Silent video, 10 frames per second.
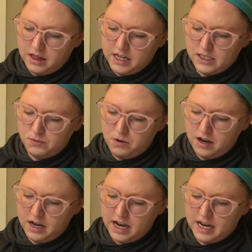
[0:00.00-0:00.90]
This
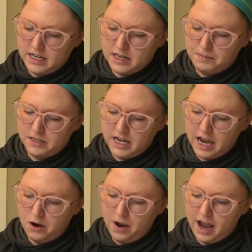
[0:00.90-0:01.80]
one is a
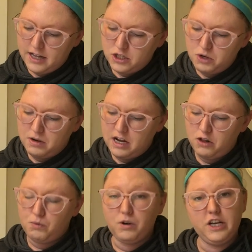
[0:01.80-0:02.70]
potato head, so you can
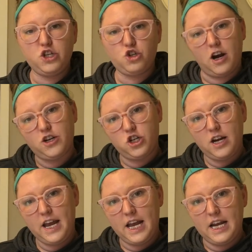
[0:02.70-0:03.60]
either really structure
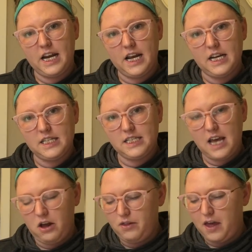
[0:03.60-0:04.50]
it and
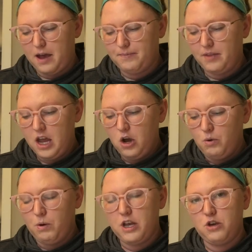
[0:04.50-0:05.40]
tell them
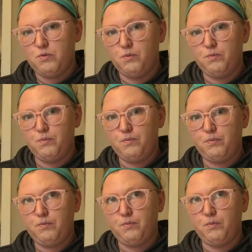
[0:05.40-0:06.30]
what you,
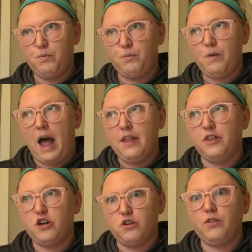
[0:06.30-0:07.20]

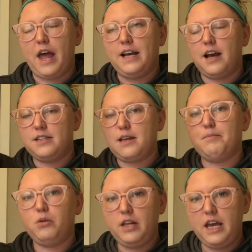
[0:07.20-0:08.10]
the like
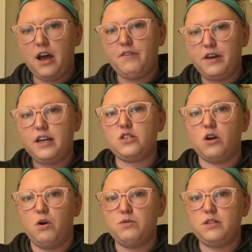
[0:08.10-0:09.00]
assembly of it,
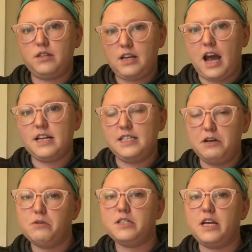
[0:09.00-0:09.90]
so kind of
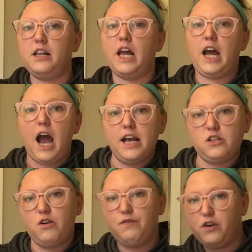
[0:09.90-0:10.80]
sequencing like eyes
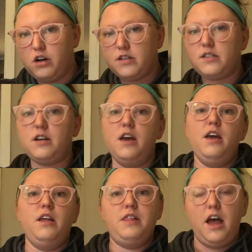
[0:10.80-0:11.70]
go first,
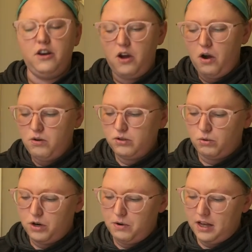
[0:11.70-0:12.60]
then nose,
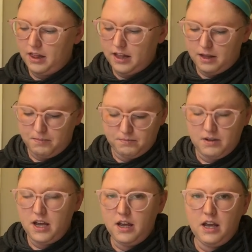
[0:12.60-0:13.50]
or you can let them
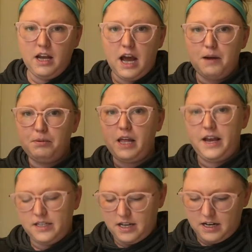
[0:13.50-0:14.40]
kind of
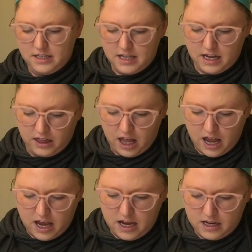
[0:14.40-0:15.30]
place in as they'd
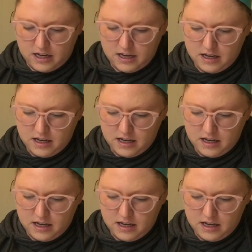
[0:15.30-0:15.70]
like.